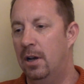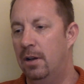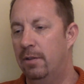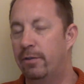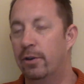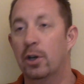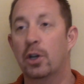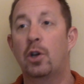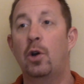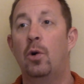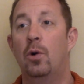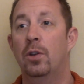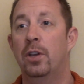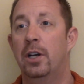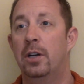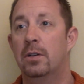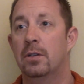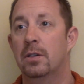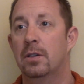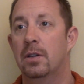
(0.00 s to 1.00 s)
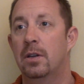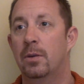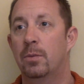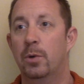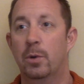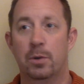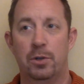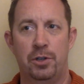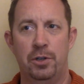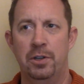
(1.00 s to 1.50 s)
very cold out and
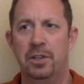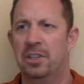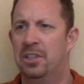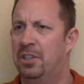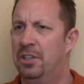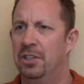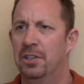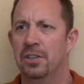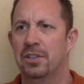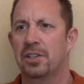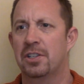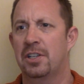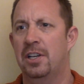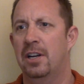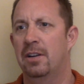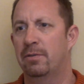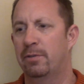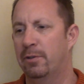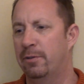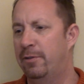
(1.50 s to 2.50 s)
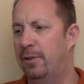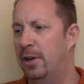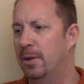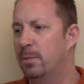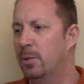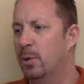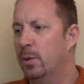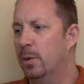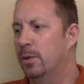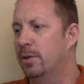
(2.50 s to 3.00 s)
we were shooting steel just kind of for fun,
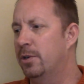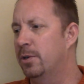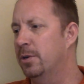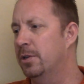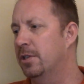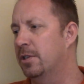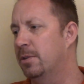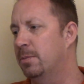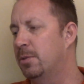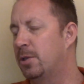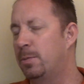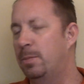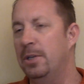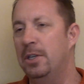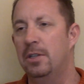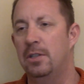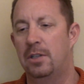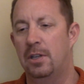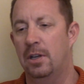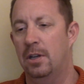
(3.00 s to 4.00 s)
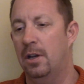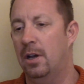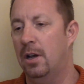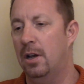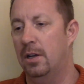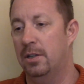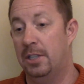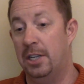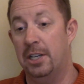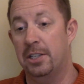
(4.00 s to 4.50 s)
but we were doing some speed
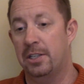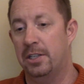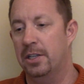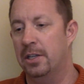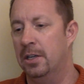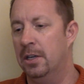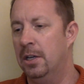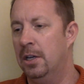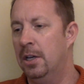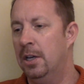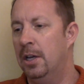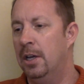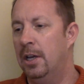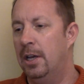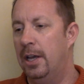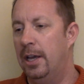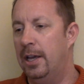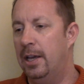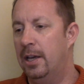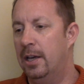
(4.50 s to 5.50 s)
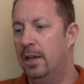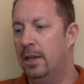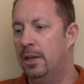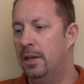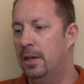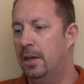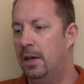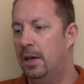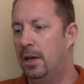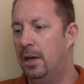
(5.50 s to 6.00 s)
testing.
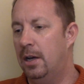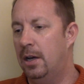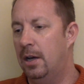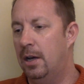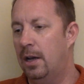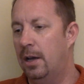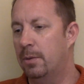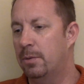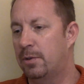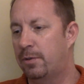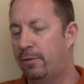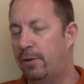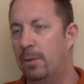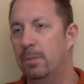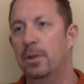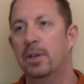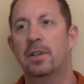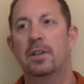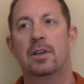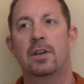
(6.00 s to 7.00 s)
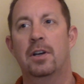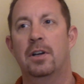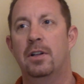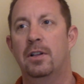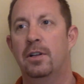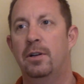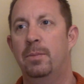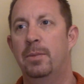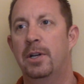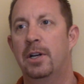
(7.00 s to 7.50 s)
And I was fumbling the gun a
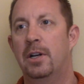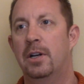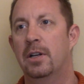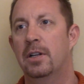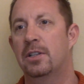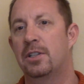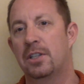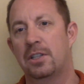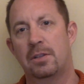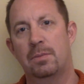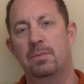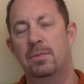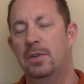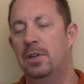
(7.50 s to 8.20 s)
little bit on it, just